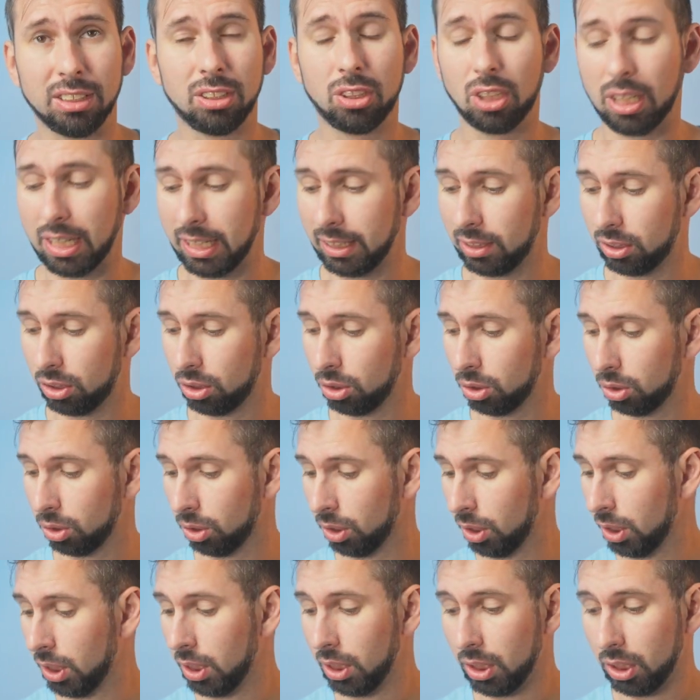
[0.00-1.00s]
try to
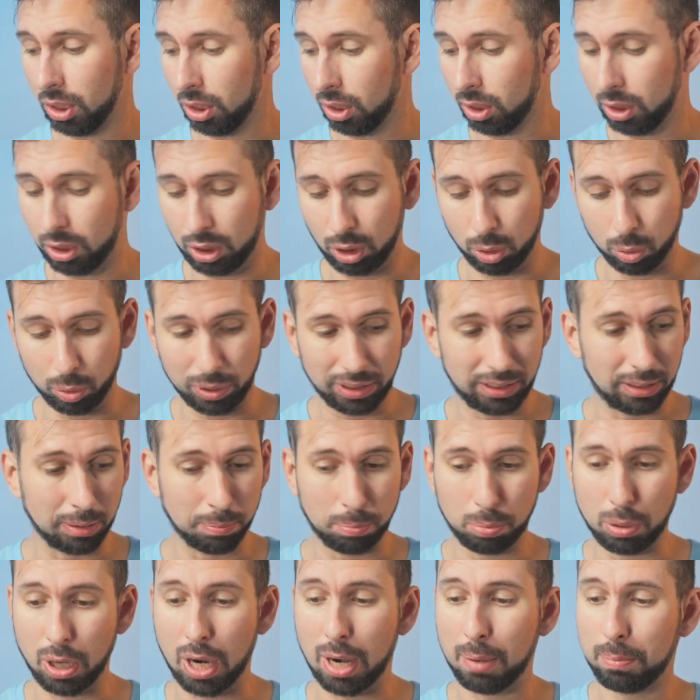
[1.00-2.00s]
do it the
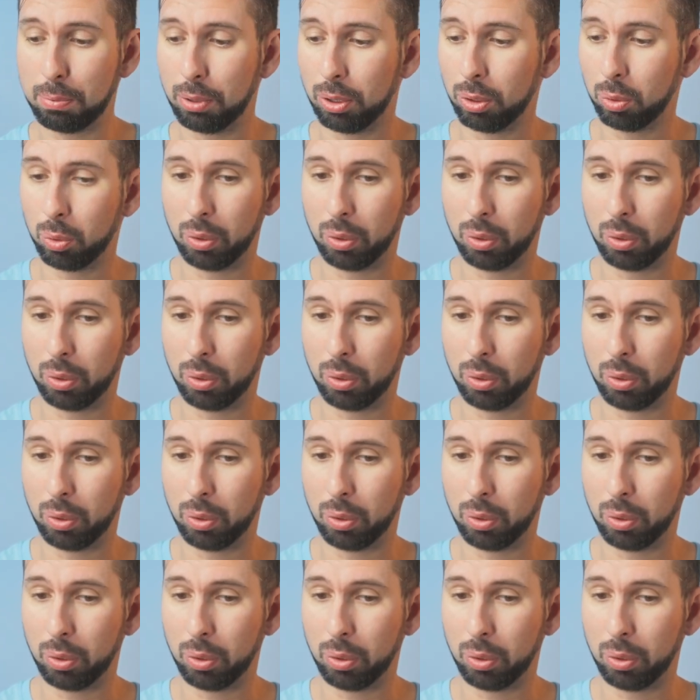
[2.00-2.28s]
proper